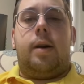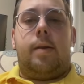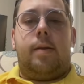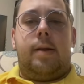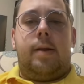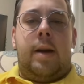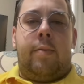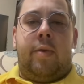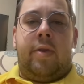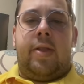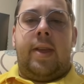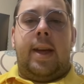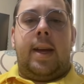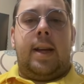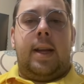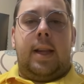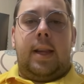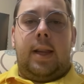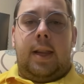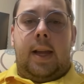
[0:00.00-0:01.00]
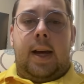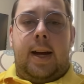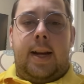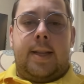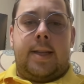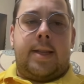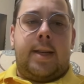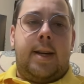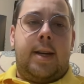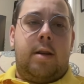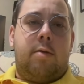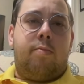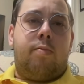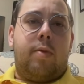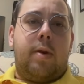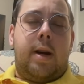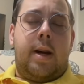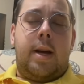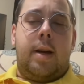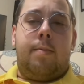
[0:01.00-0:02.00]
Everything lines up.
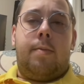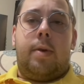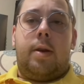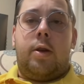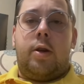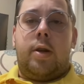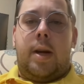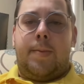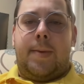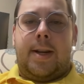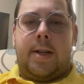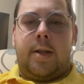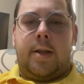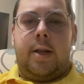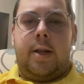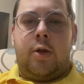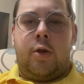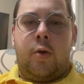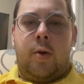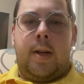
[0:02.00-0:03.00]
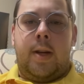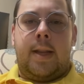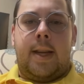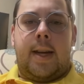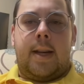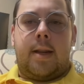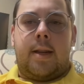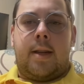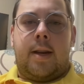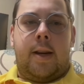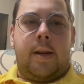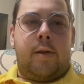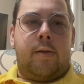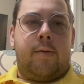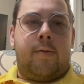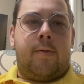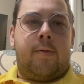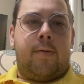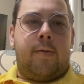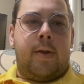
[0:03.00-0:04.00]
I'm actually enjoying that kind
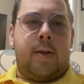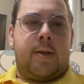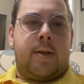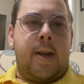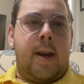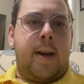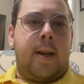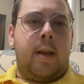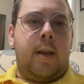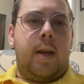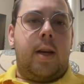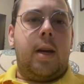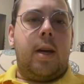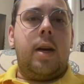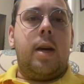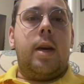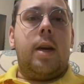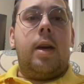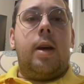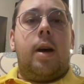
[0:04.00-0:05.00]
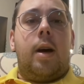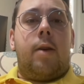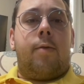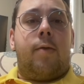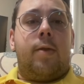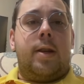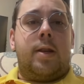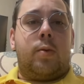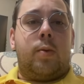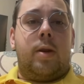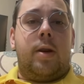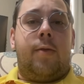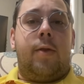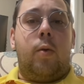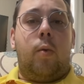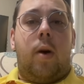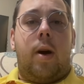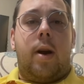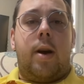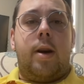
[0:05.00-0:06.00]
of aesthetically. For this one, if you
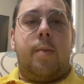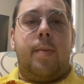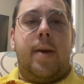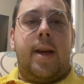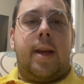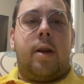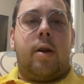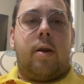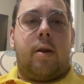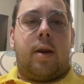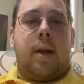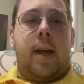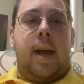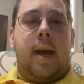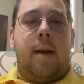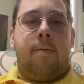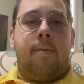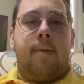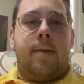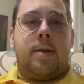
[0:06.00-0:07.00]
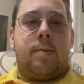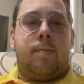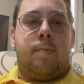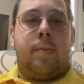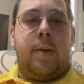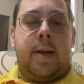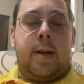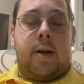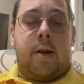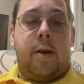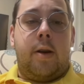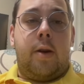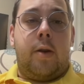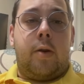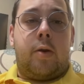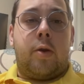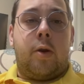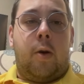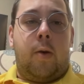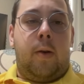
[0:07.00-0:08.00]
wanted to make your canvas bigger, you
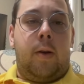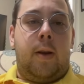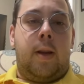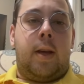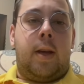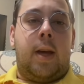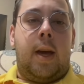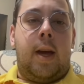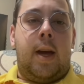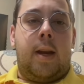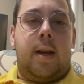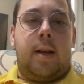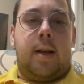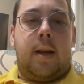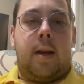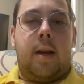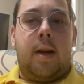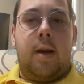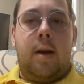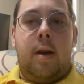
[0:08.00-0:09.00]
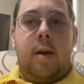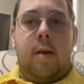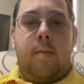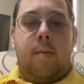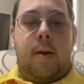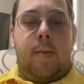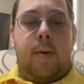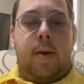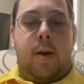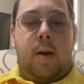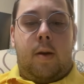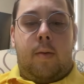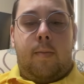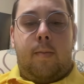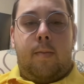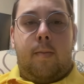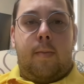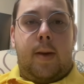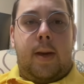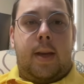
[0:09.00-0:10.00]
totally can. Like, maybe I'll
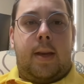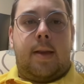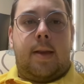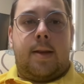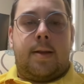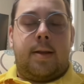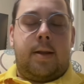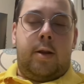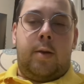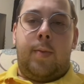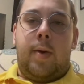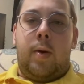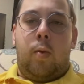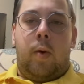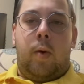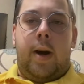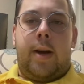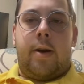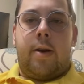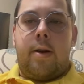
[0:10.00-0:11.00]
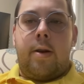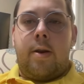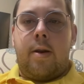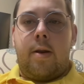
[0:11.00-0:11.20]
make this a little bit wider.